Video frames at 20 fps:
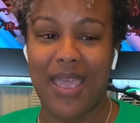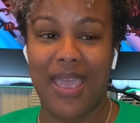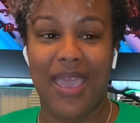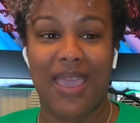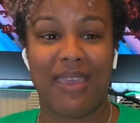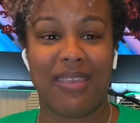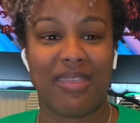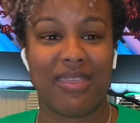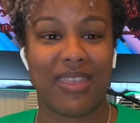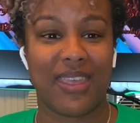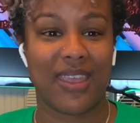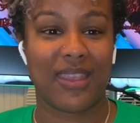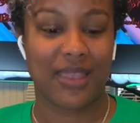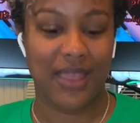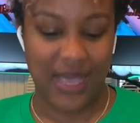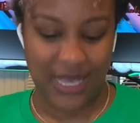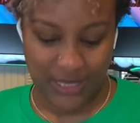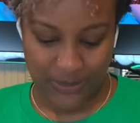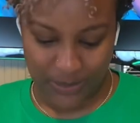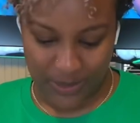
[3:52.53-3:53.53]
And then
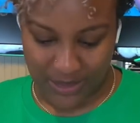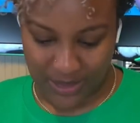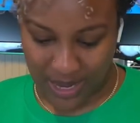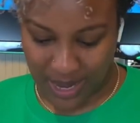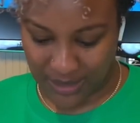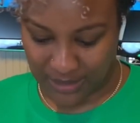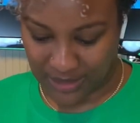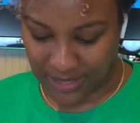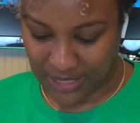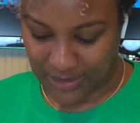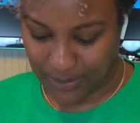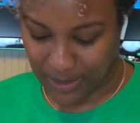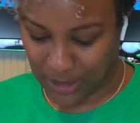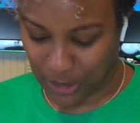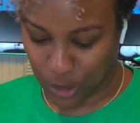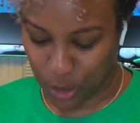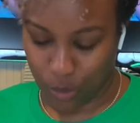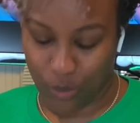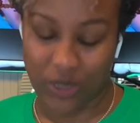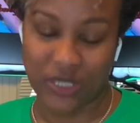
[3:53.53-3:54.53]
last but not least, my
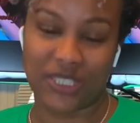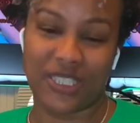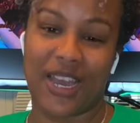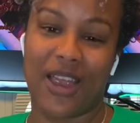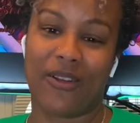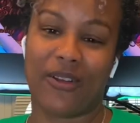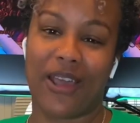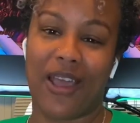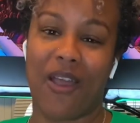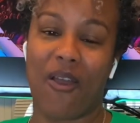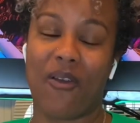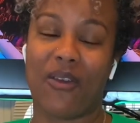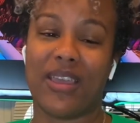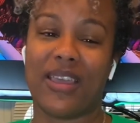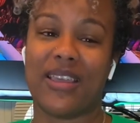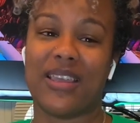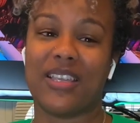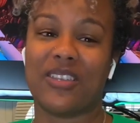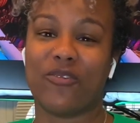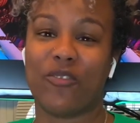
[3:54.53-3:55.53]
super shout out
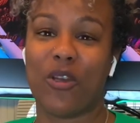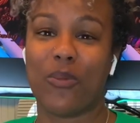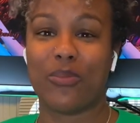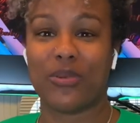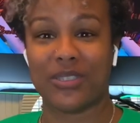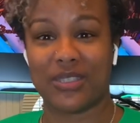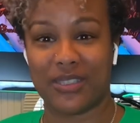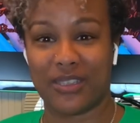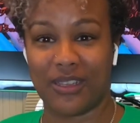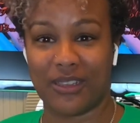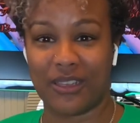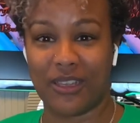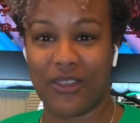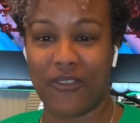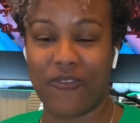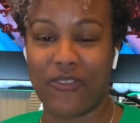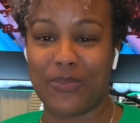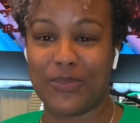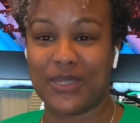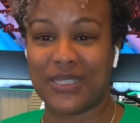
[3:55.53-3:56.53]
is for Priscilla
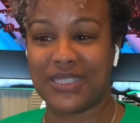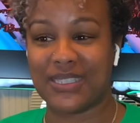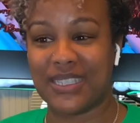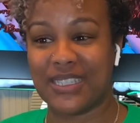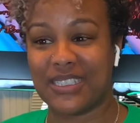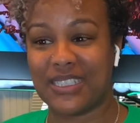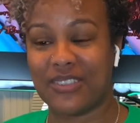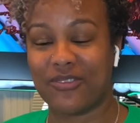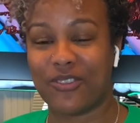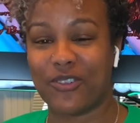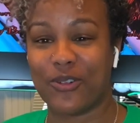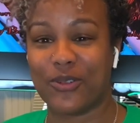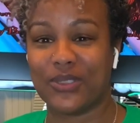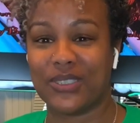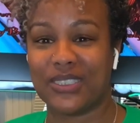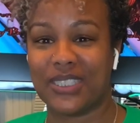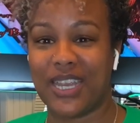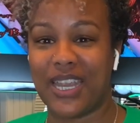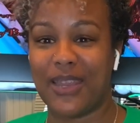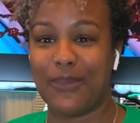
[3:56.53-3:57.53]
from Distinctive
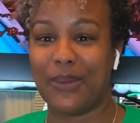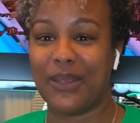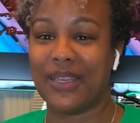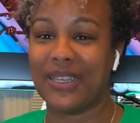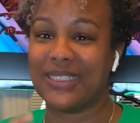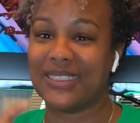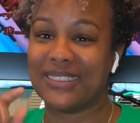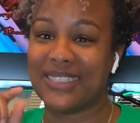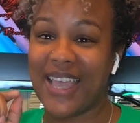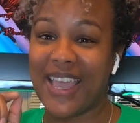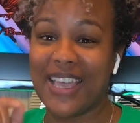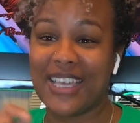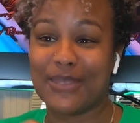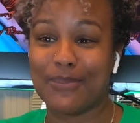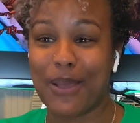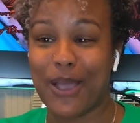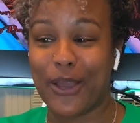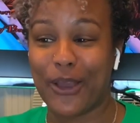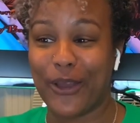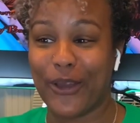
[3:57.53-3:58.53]
Crochet because that is
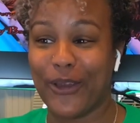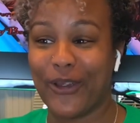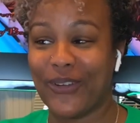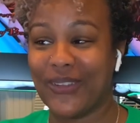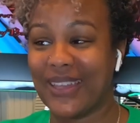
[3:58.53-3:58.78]
my girl.